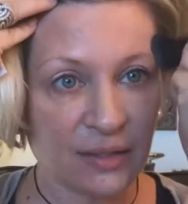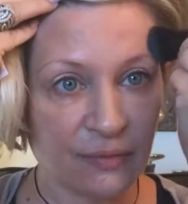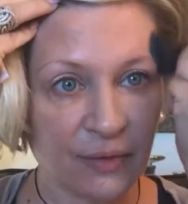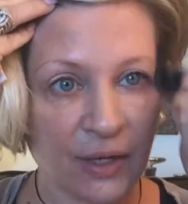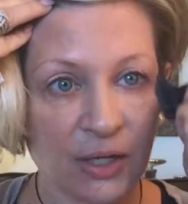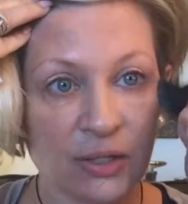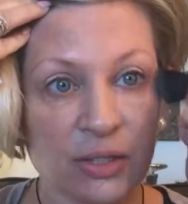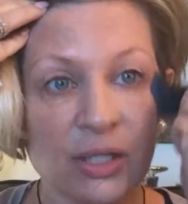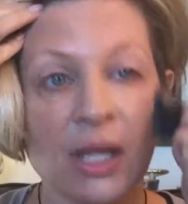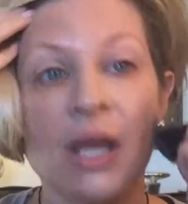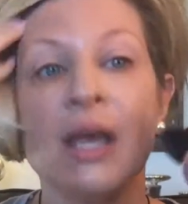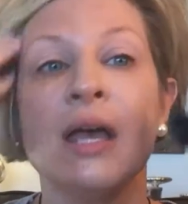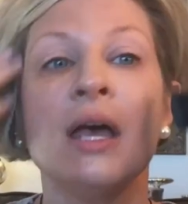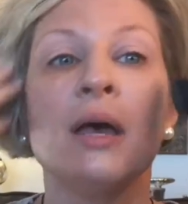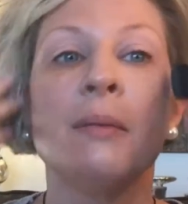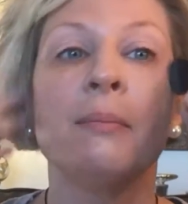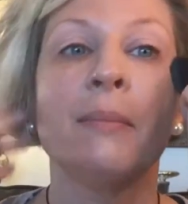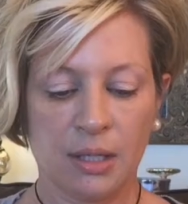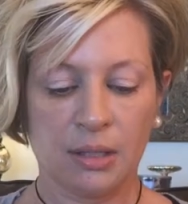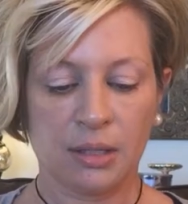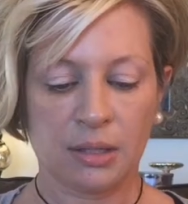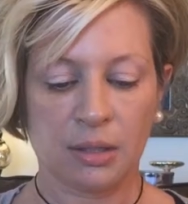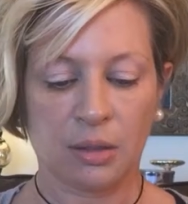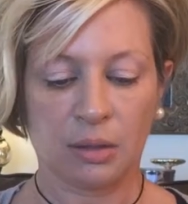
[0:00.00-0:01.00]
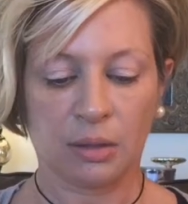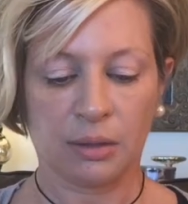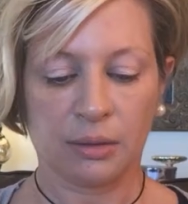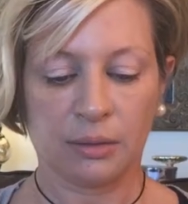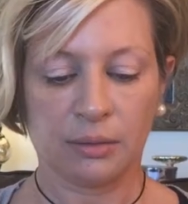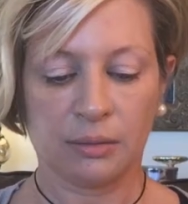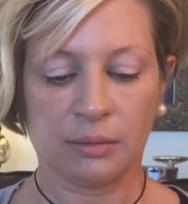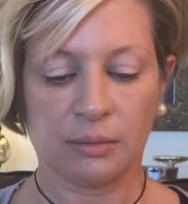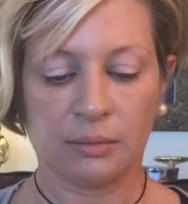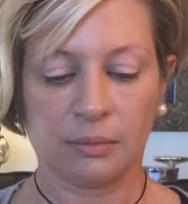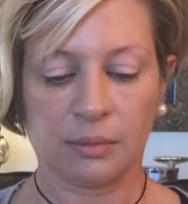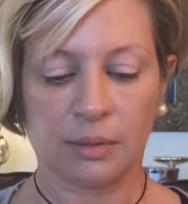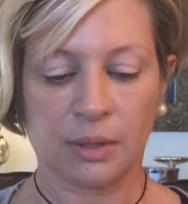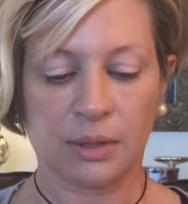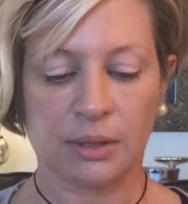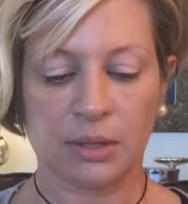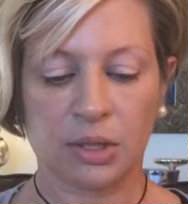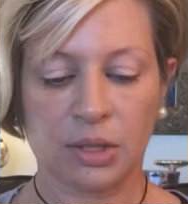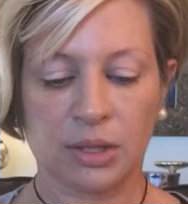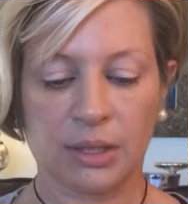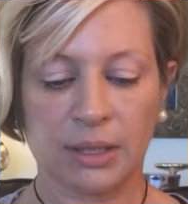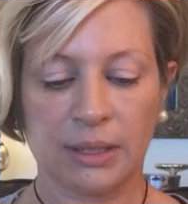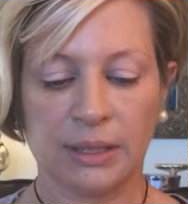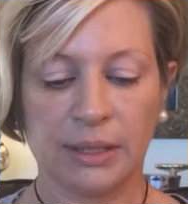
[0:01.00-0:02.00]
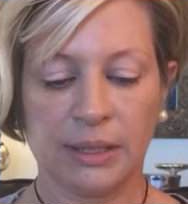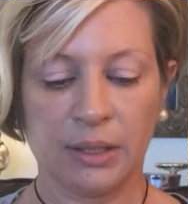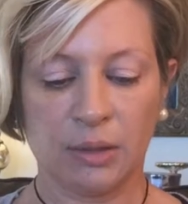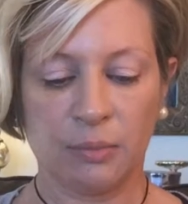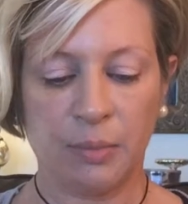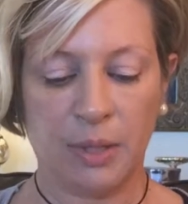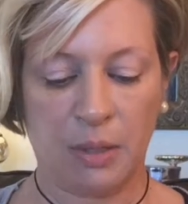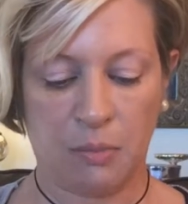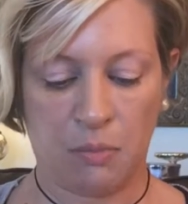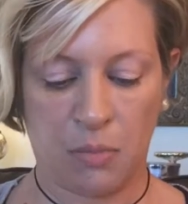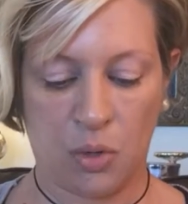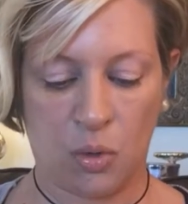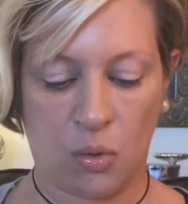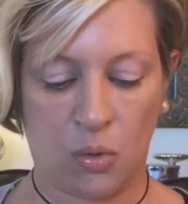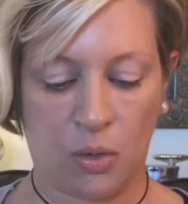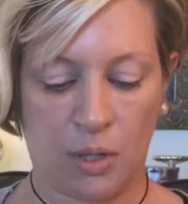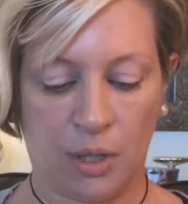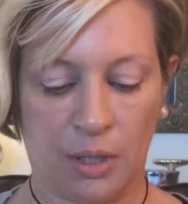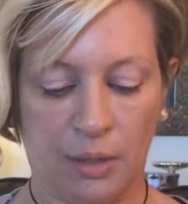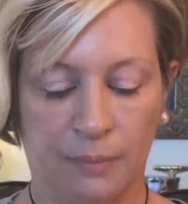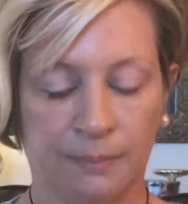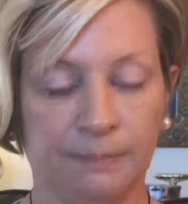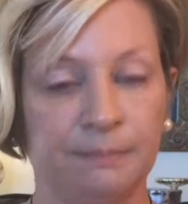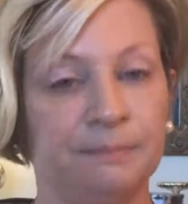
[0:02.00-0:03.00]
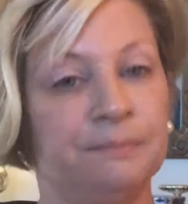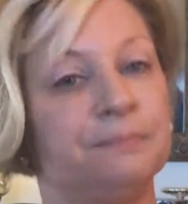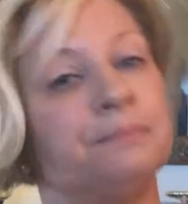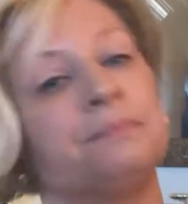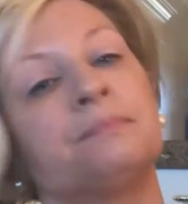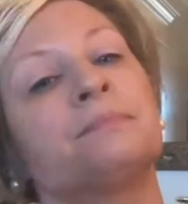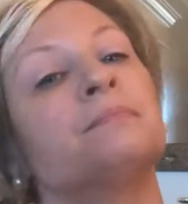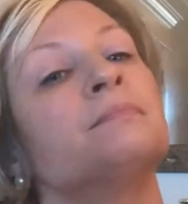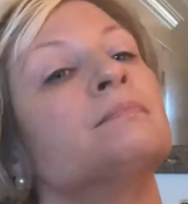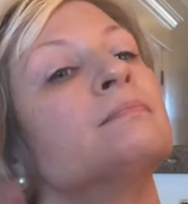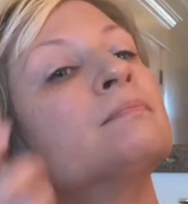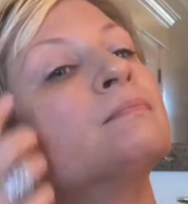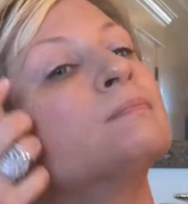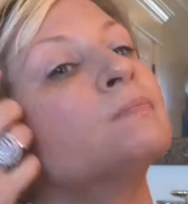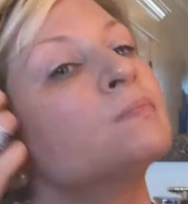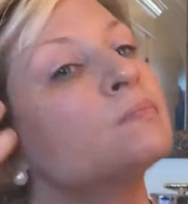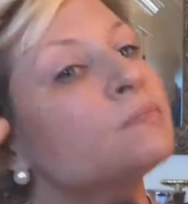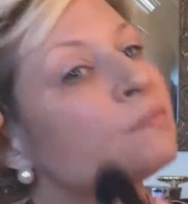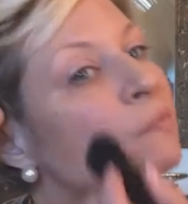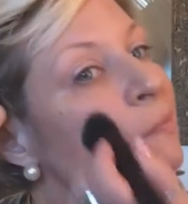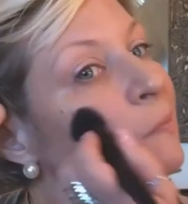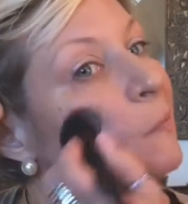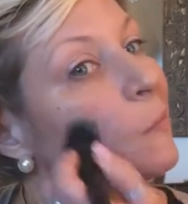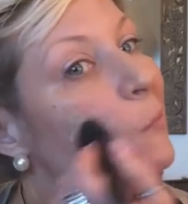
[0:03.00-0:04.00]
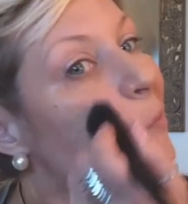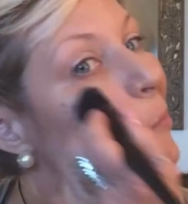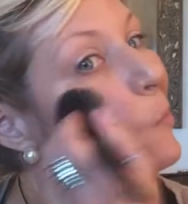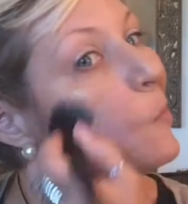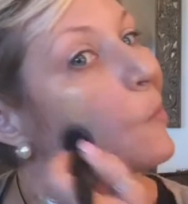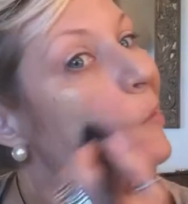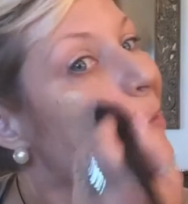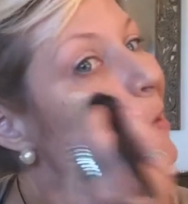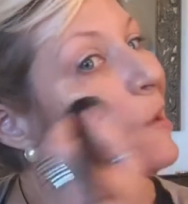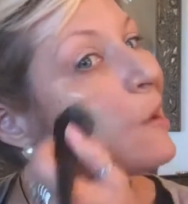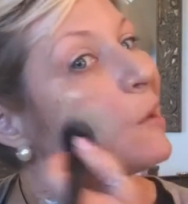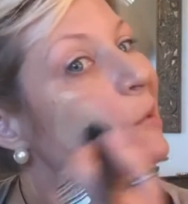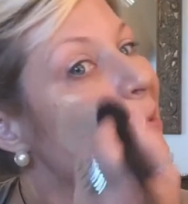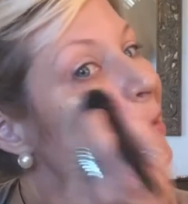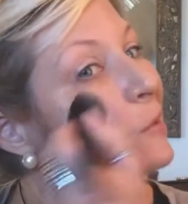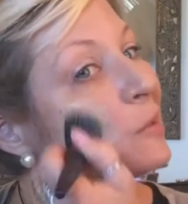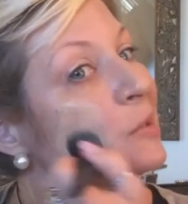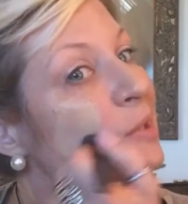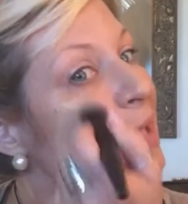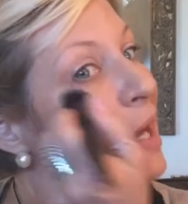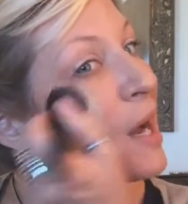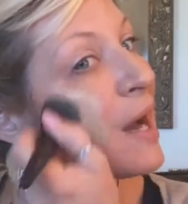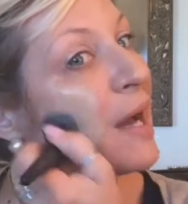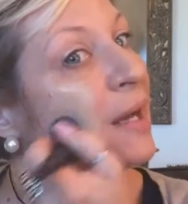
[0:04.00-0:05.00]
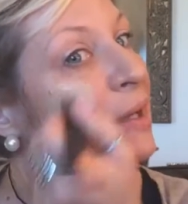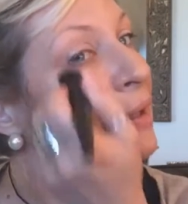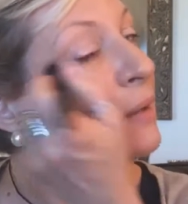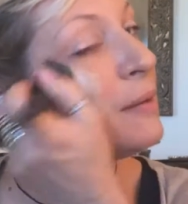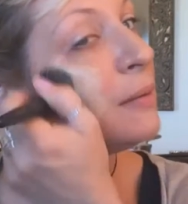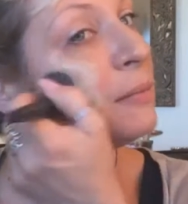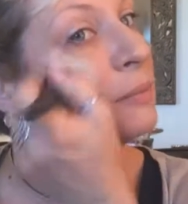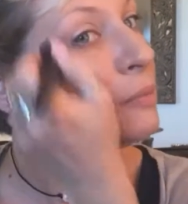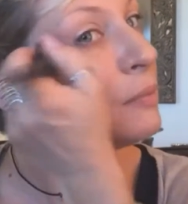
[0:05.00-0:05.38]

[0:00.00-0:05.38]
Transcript: first. So just a little bit more for other side.